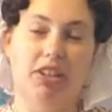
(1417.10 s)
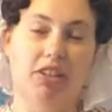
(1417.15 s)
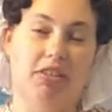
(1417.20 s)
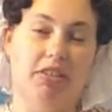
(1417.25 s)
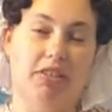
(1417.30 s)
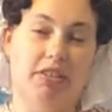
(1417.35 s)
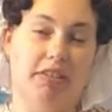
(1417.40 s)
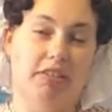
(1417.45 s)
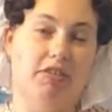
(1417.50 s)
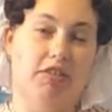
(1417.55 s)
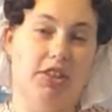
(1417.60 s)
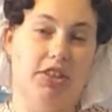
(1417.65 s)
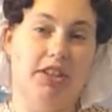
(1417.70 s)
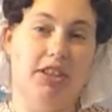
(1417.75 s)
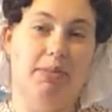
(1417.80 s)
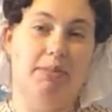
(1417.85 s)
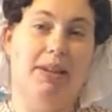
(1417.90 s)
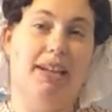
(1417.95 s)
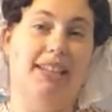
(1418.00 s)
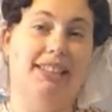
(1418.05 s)
I mean, I
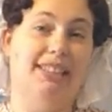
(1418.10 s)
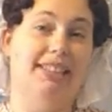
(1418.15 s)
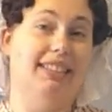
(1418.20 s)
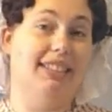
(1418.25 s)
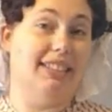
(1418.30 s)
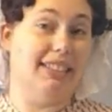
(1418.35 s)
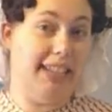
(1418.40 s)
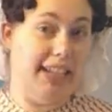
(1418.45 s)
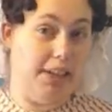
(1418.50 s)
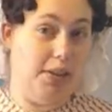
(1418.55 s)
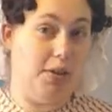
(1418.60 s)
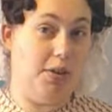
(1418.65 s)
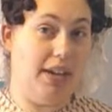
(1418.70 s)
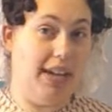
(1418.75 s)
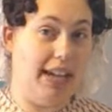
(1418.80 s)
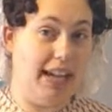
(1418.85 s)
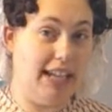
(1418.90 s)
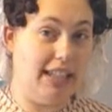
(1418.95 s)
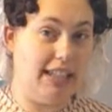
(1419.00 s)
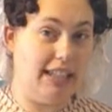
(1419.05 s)
do literally
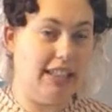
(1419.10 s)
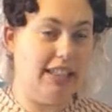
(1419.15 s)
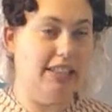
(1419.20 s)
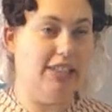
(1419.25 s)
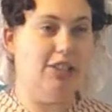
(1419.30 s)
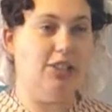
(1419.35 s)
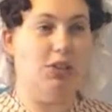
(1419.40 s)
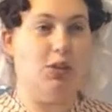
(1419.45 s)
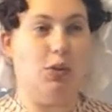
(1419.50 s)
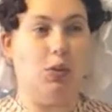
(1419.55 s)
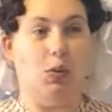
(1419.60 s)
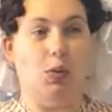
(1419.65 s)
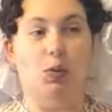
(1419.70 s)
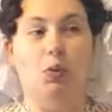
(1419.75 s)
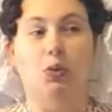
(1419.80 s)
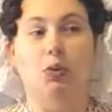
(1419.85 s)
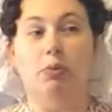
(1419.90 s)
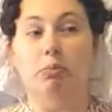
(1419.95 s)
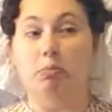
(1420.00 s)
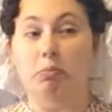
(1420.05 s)
refer to him as the
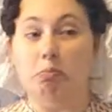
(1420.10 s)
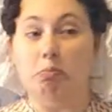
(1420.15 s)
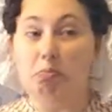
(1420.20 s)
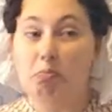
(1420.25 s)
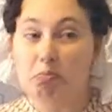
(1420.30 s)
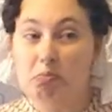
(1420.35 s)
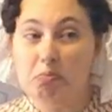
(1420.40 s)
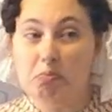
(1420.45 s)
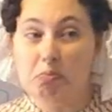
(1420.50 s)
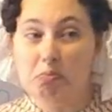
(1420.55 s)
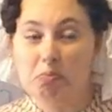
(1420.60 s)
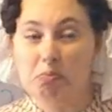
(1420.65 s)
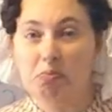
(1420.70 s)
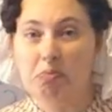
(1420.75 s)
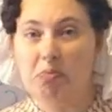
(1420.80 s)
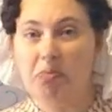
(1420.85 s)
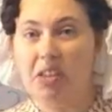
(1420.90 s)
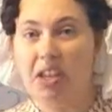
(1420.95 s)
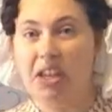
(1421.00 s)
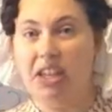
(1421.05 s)
psycho cat,
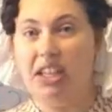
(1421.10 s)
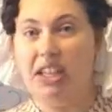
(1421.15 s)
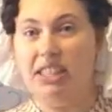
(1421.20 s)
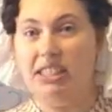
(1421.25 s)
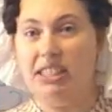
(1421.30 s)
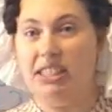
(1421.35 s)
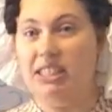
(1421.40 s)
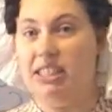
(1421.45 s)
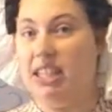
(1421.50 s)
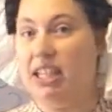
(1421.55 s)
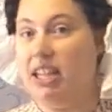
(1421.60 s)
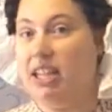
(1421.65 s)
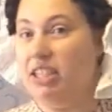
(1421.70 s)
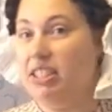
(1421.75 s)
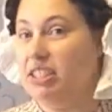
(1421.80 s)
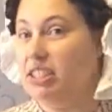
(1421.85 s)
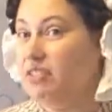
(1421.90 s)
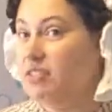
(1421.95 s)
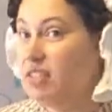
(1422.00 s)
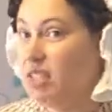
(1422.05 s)
so
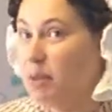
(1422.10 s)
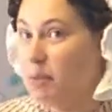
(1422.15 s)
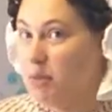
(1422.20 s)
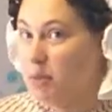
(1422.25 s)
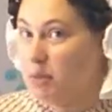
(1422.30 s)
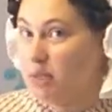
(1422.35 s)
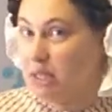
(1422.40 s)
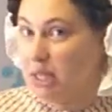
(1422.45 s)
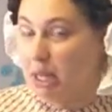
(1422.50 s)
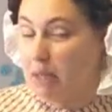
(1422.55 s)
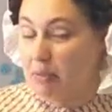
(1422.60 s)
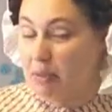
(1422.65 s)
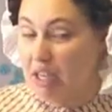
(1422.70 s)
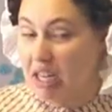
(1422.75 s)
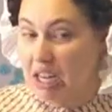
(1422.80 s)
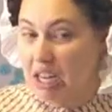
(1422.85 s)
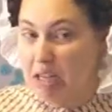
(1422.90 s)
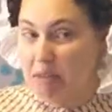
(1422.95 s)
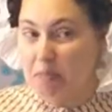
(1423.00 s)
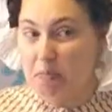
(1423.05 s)
I guess he's
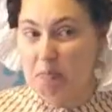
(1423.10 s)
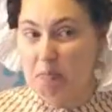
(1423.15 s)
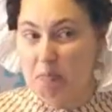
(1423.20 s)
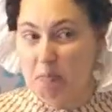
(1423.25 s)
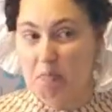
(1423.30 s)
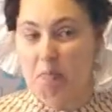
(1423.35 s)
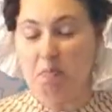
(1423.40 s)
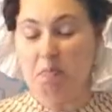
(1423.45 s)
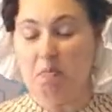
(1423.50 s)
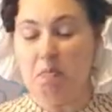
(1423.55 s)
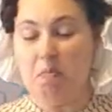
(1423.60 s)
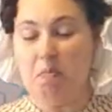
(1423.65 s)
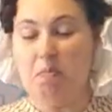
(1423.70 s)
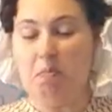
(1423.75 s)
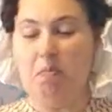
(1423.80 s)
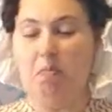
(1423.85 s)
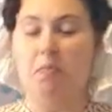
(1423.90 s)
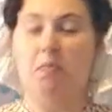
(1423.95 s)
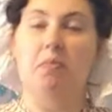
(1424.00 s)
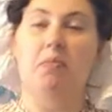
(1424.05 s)
kind of living up to his name
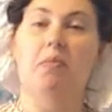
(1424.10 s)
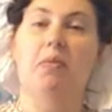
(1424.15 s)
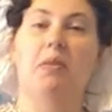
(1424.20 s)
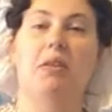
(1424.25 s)
today.